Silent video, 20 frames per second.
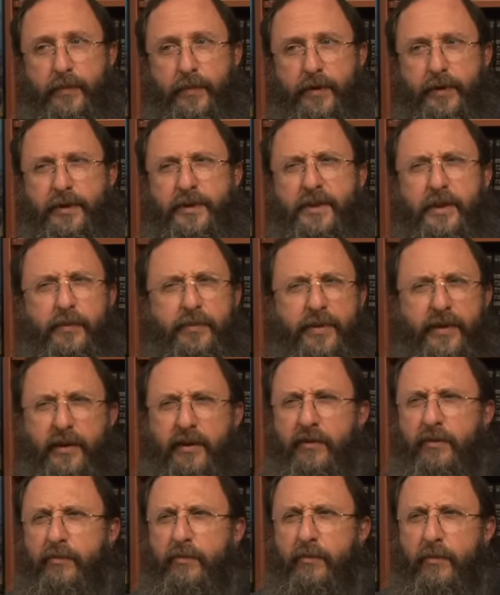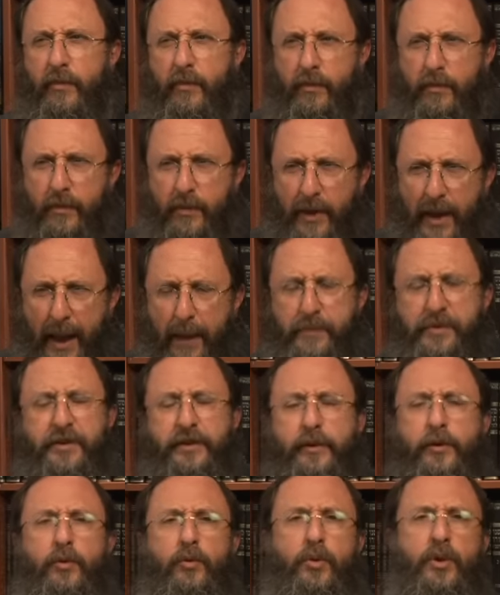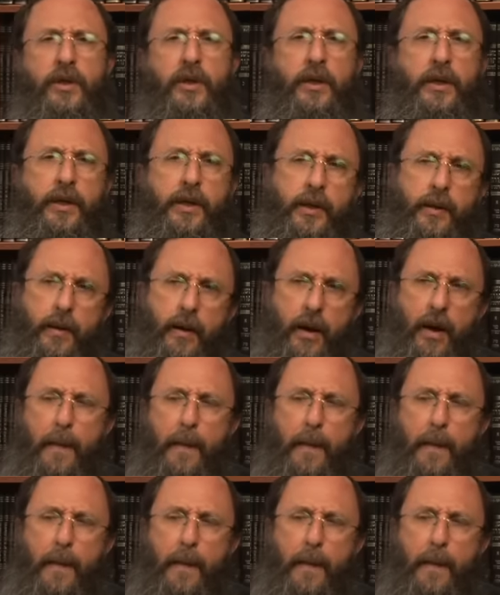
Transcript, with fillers: there's something absolutely